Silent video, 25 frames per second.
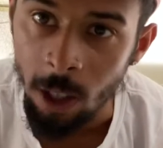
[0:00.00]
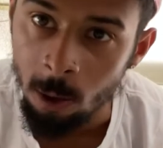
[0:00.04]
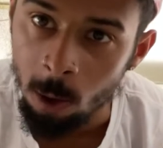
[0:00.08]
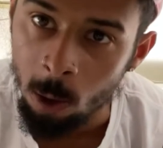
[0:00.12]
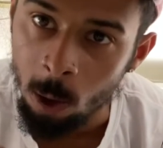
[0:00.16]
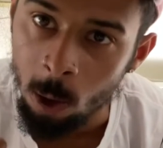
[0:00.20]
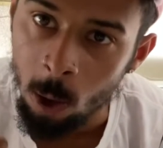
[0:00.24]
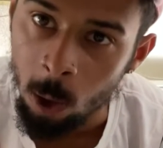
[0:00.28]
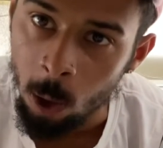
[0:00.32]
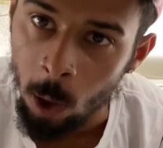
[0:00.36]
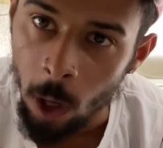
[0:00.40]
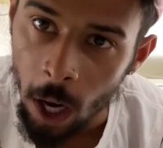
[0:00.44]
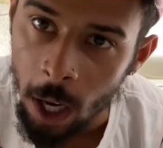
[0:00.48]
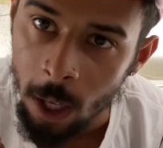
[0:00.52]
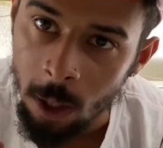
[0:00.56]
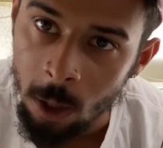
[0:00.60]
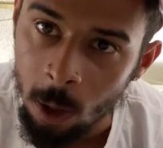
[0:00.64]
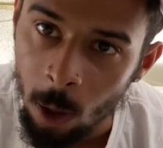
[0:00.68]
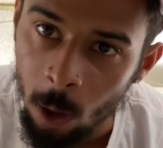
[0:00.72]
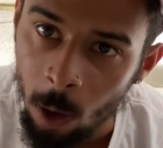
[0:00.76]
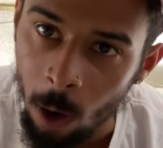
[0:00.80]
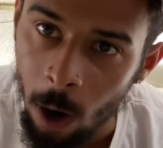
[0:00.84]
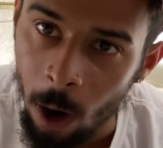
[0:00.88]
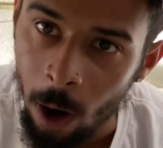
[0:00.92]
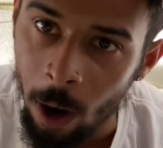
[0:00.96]
tried
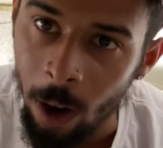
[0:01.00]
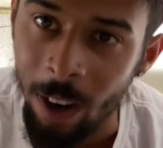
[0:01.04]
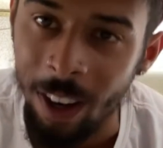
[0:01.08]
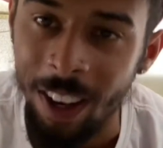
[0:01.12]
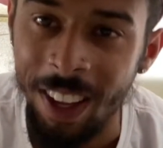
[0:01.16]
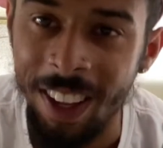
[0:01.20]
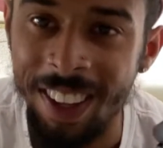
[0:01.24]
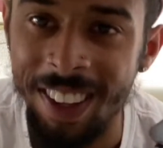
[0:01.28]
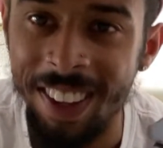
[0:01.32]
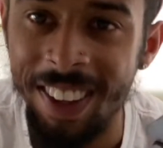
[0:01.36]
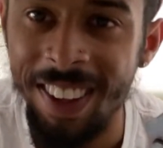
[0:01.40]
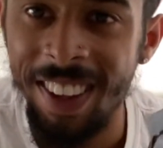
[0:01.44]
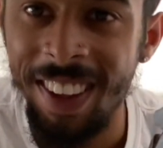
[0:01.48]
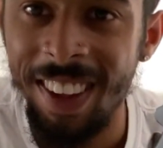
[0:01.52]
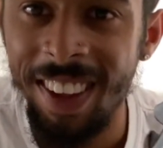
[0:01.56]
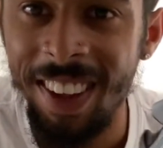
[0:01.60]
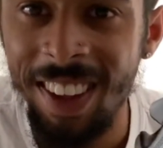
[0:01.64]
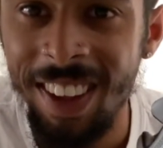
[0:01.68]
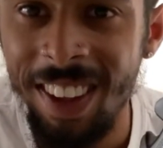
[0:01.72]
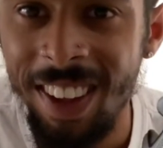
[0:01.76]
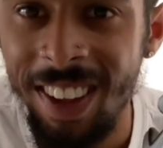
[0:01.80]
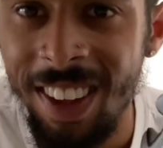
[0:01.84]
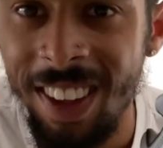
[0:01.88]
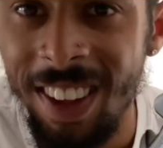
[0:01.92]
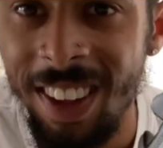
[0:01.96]
so hard.
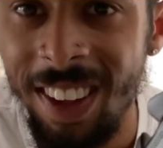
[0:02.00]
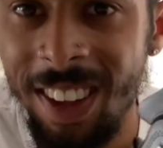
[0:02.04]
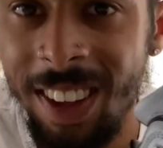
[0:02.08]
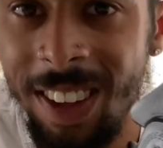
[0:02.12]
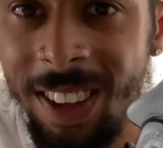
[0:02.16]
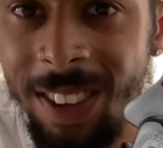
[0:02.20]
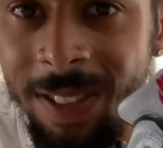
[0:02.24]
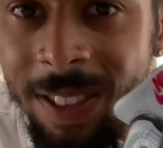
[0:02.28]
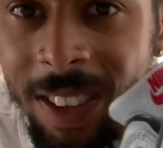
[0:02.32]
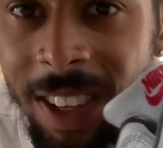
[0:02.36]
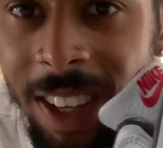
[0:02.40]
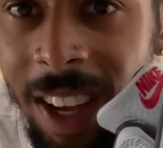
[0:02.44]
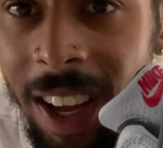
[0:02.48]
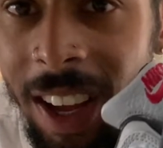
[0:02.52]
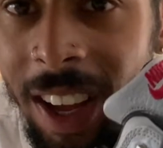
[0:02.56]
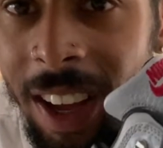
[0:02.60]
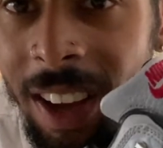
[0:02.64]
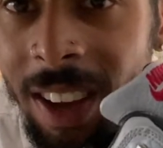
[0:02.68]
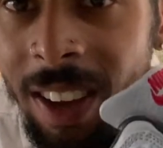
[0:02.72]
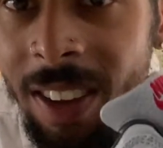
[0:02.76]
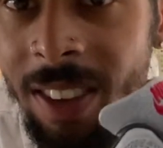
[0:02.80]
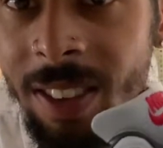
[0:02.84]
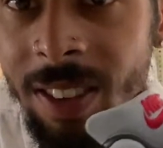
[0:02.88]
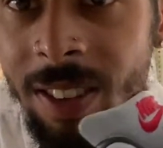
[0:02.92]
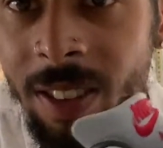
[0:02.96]
But
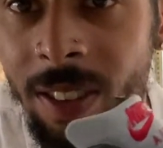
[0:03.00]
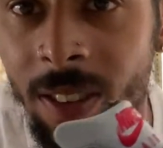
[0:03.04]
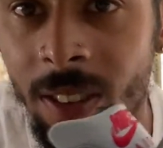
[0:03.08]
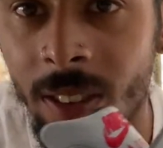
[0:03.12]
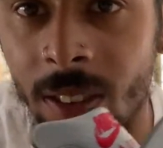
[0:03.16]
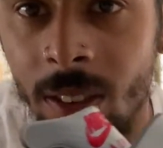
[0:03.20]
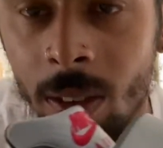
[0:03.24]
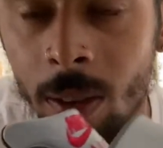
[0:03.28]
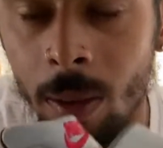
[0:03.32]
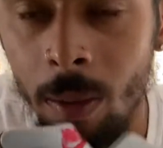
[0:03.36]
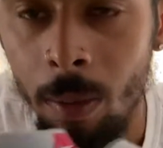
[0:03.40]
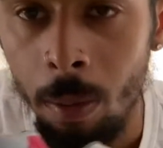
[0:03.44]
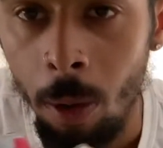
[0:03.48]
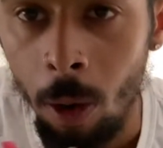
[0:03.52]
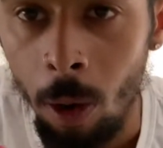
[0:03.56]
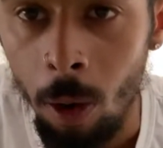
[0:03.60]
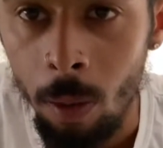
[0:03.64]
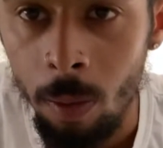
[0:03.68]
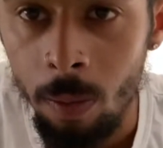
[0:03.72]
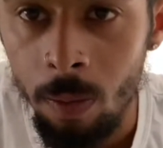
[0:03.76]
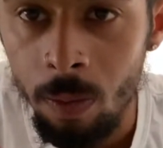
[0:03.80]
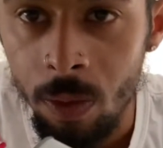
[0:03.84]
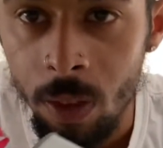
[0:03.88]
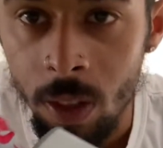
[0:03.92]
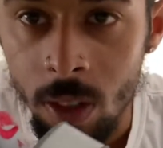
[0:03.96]
yeah,
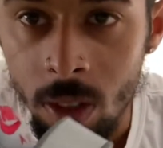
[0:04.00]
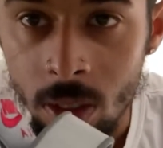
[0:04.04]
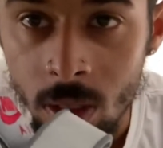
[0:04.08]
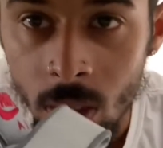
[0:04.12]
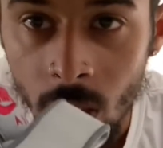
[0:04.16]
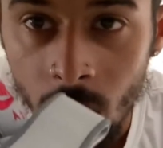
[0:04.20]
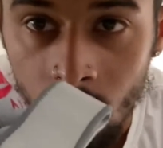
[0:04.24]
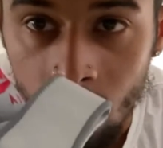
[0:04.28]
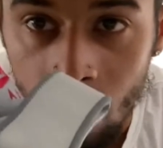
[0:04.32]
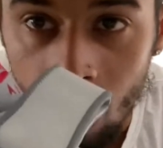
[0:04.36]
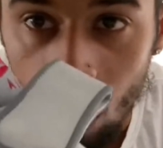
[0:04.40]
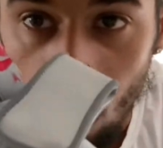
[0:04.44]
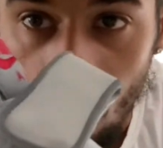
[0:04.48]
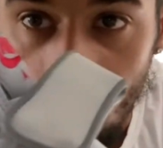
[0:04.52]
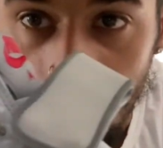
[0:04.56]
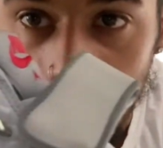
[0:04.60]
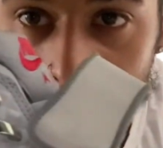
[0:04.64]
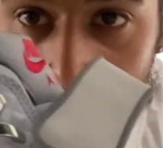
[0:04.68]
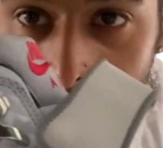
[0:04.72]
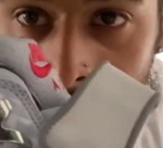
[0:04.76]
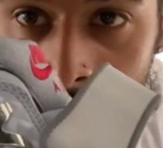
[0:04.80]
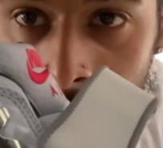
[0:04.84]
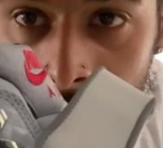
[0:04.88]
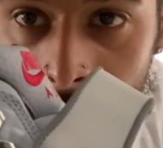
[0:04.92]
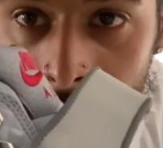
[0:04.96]
boom. This is the clean
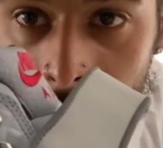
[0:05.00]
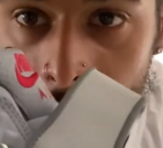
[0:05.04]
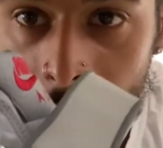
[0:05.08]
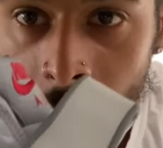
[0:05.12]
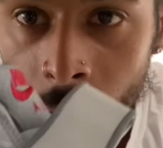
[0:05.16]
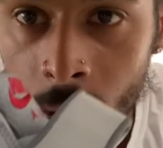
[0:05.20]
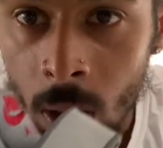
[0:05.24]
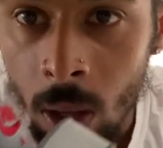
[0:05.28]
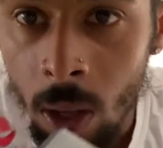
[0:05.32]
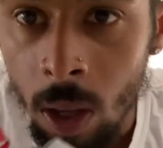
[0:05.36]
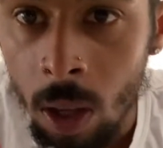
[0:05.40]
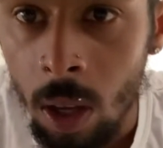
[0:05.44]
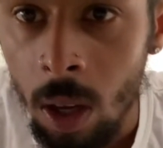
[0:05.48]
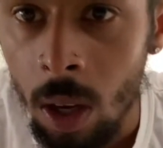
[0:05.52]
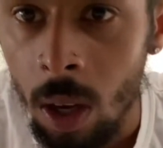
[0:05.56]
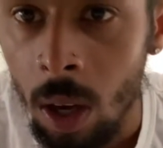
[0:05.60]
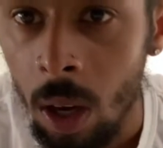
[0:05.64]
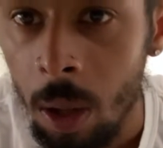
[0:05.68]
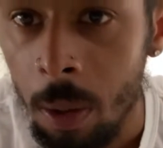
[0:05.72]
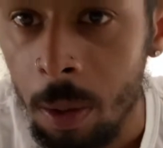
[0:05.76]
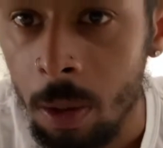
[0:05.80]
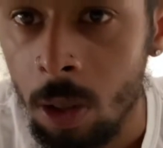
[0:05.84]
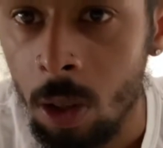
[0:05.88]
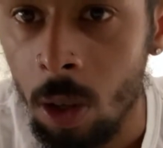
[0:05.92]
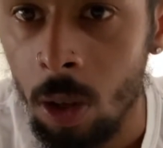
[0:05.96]
one.
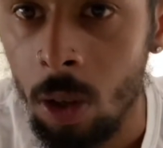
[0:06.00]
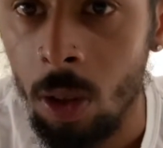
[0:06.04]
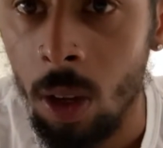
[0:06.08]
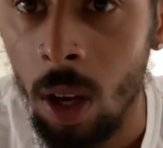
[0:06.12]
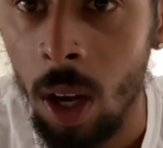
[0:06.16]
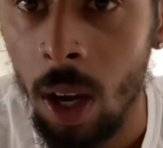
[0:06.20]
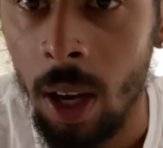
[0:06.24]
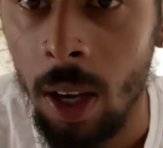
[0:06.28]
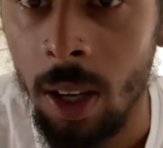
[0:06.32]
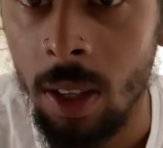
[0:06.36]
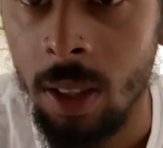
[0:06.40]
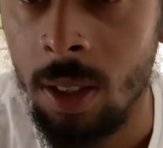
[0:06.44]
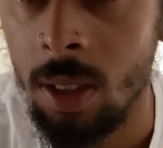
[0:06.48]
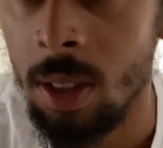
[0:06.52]
Let me show you guys